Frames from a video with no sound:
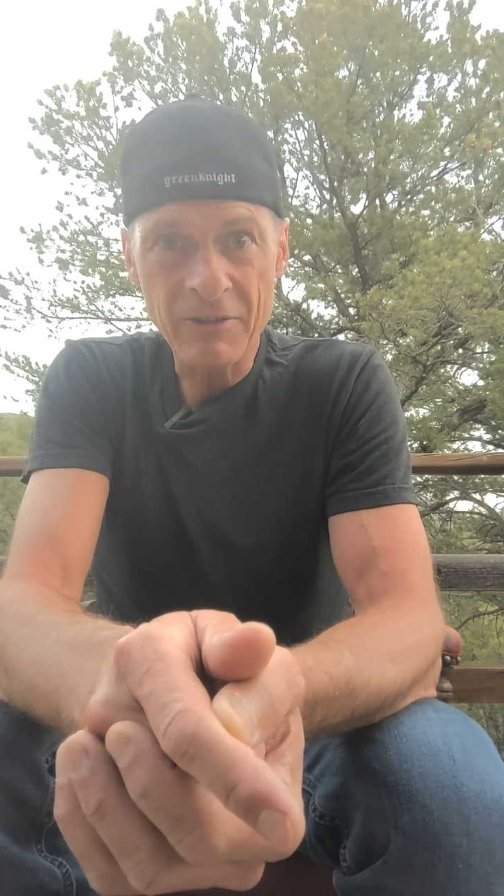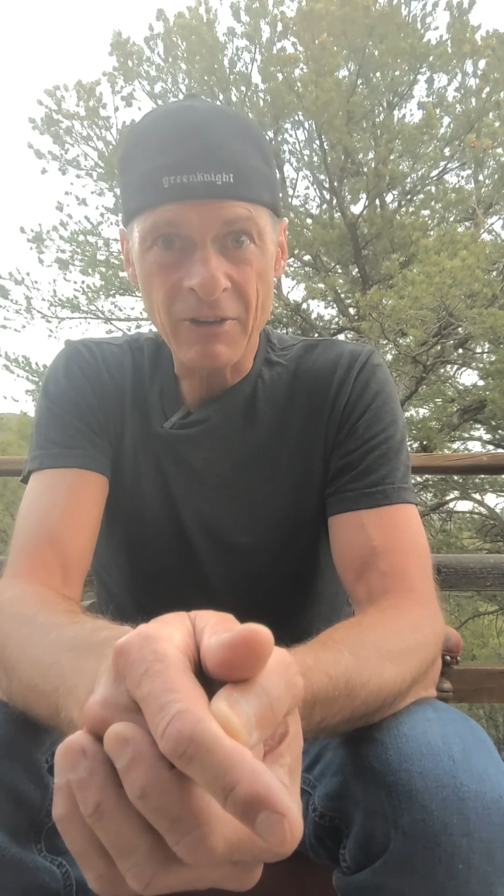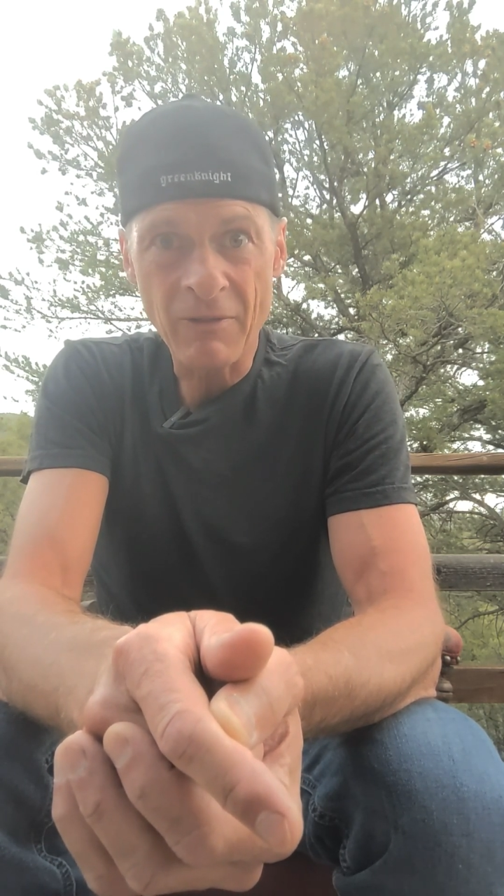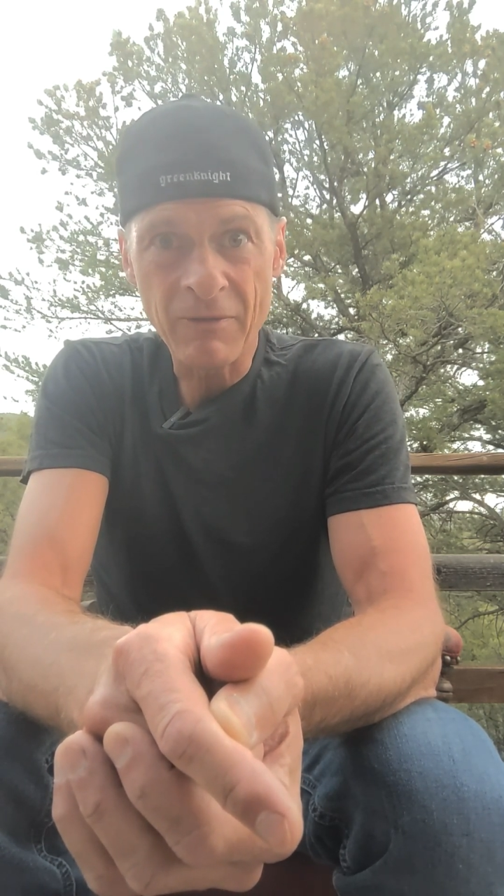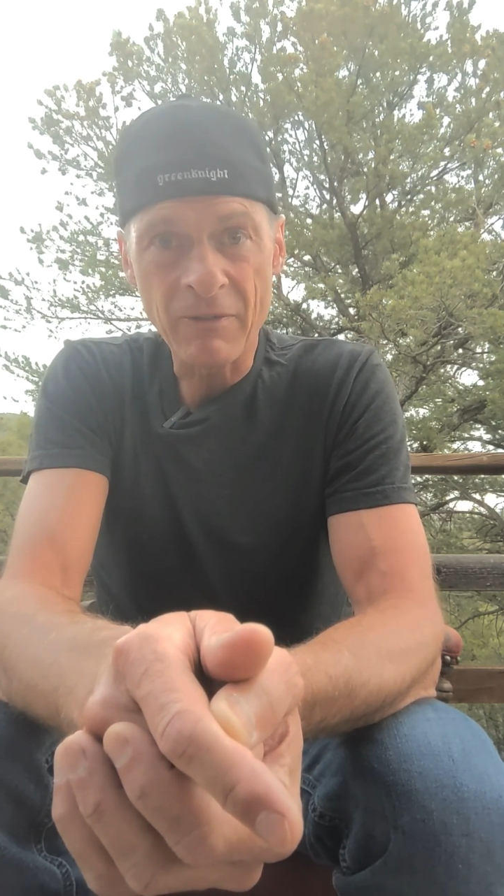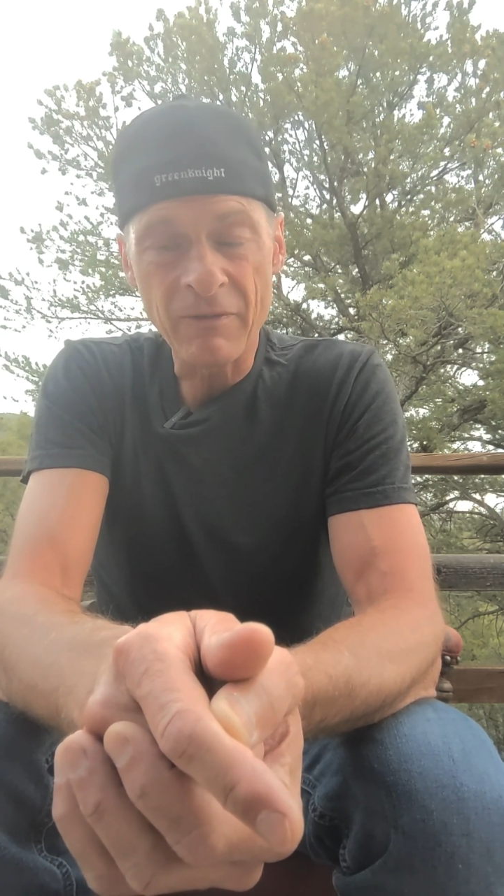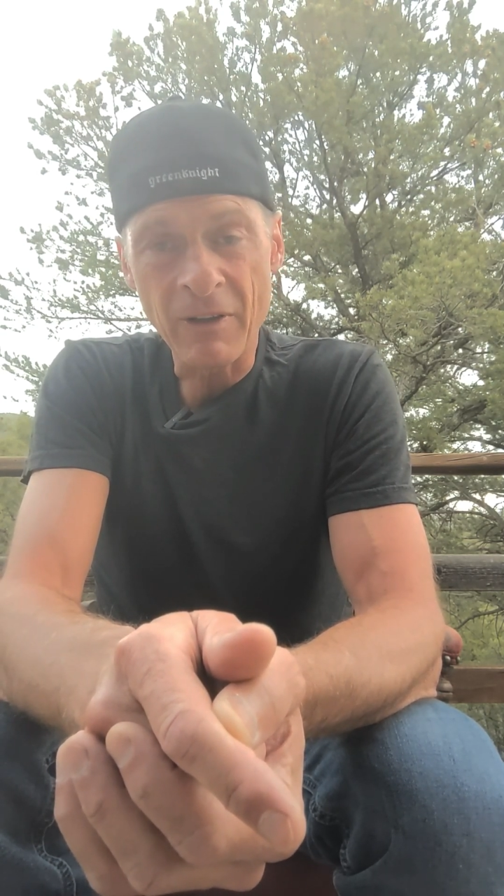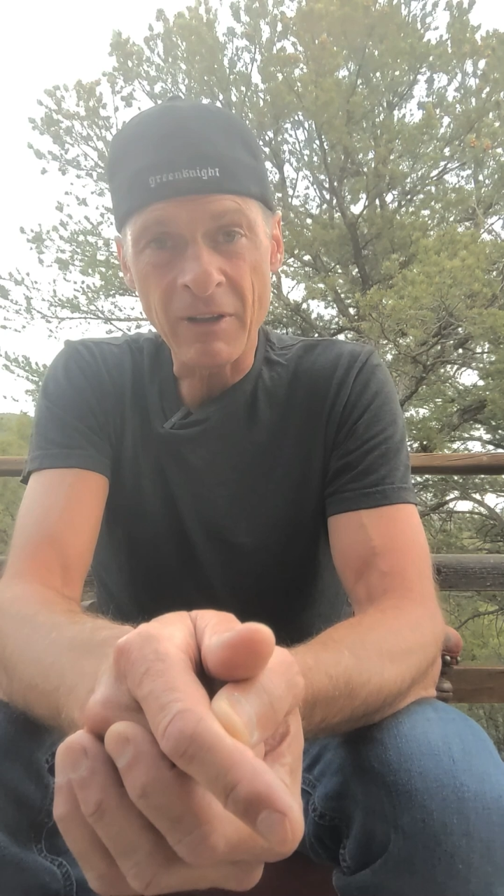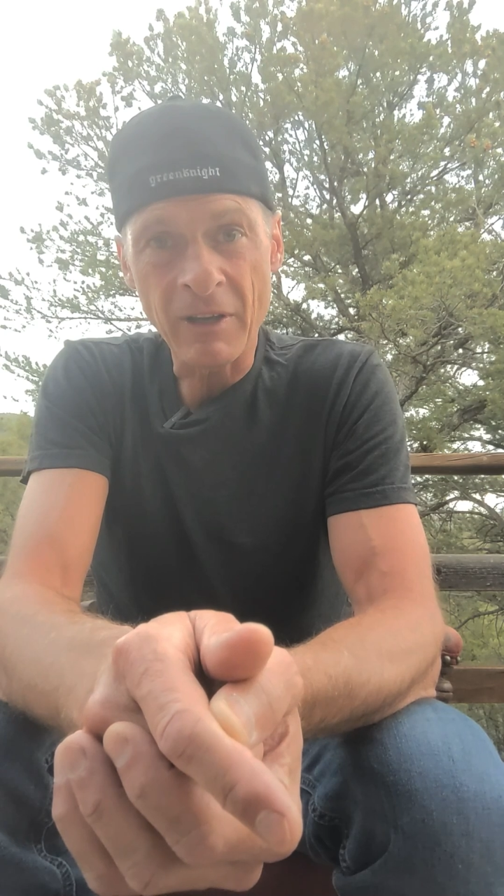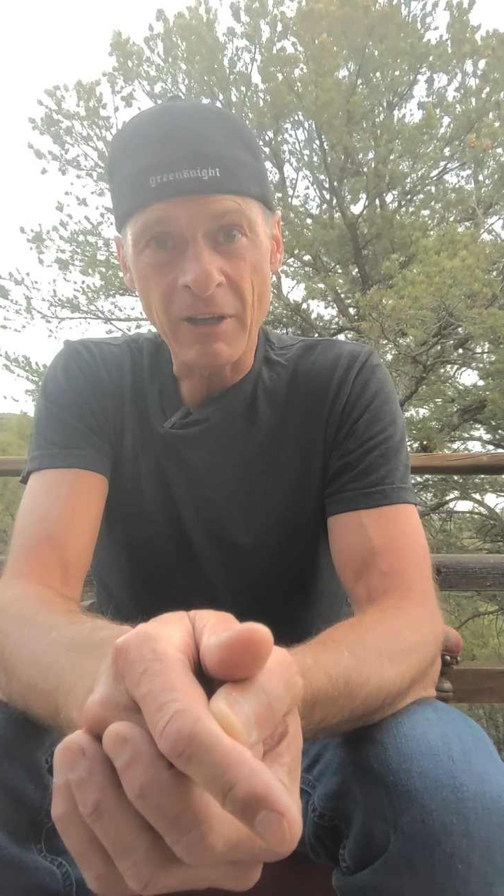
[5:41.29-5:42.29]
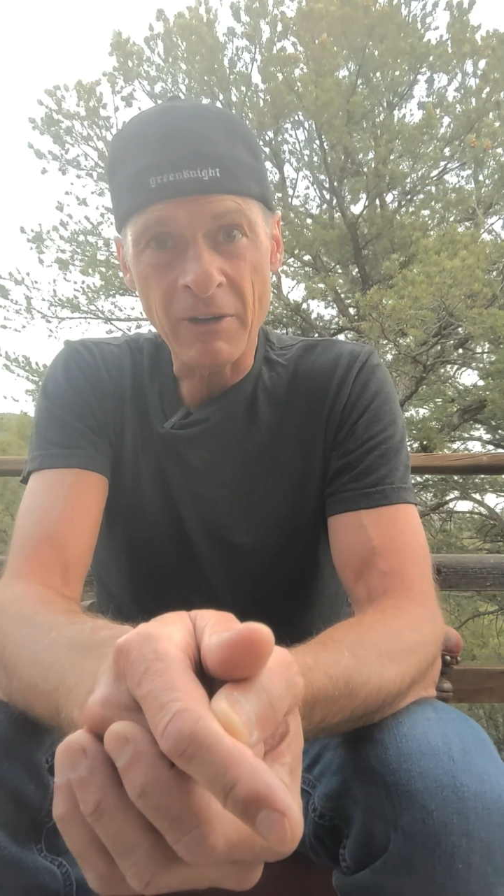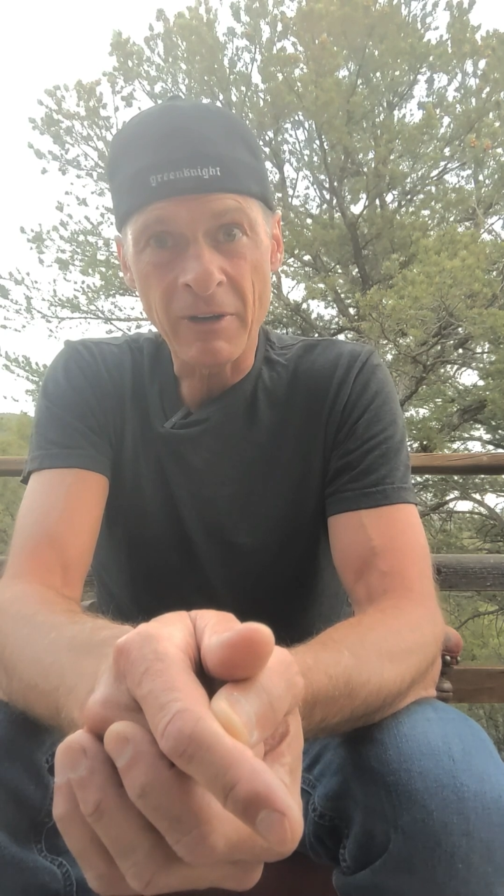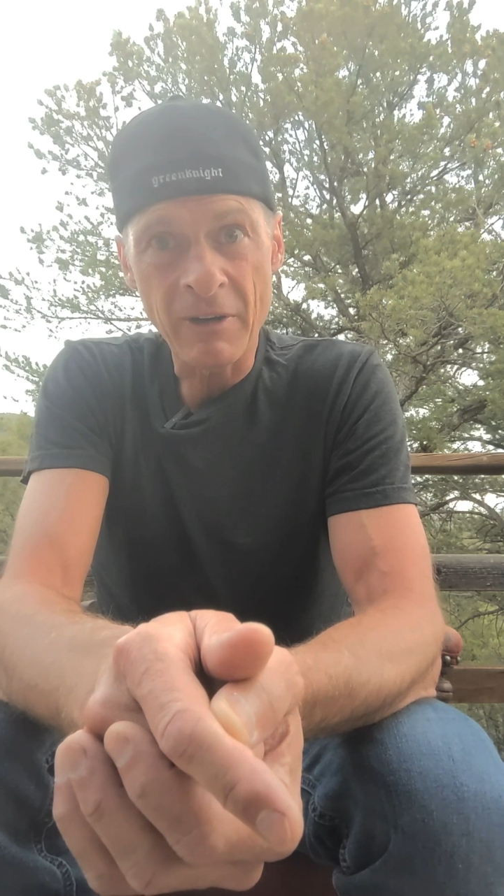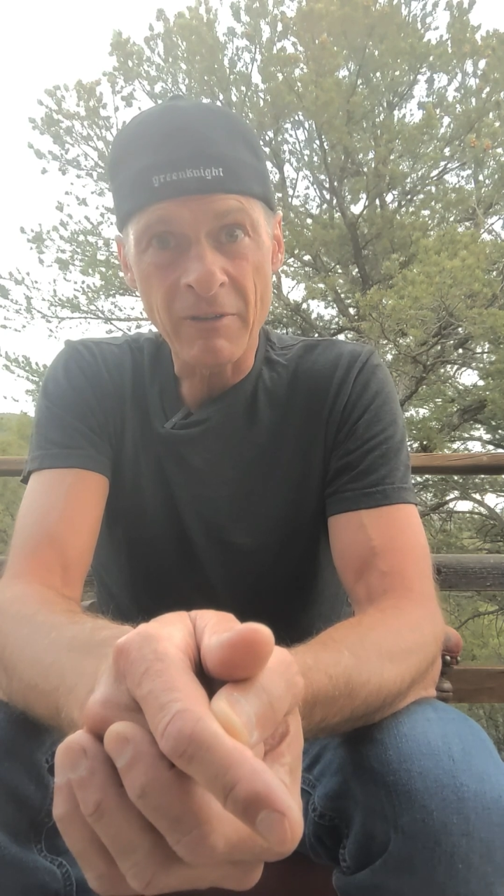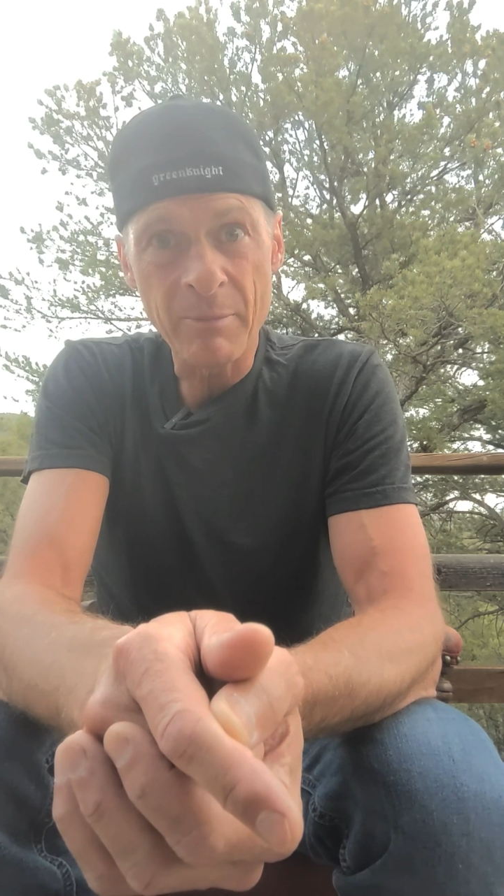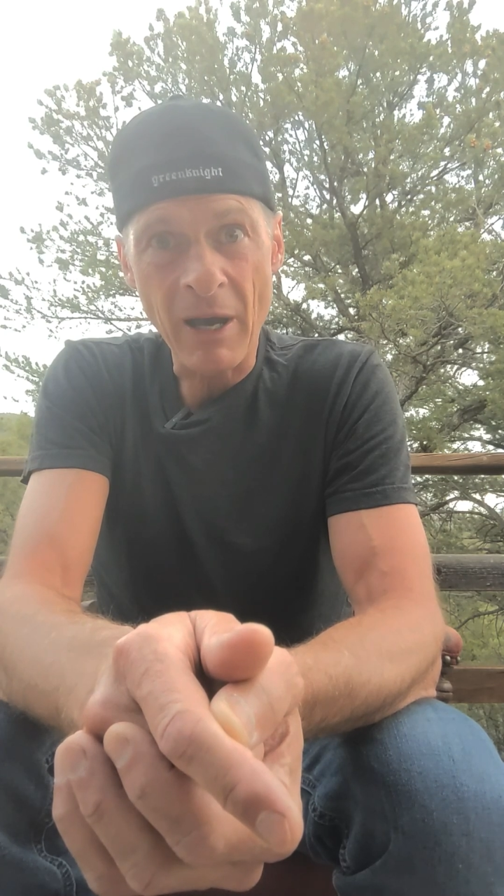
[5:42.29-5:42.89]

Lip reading: self-fulfilling iterative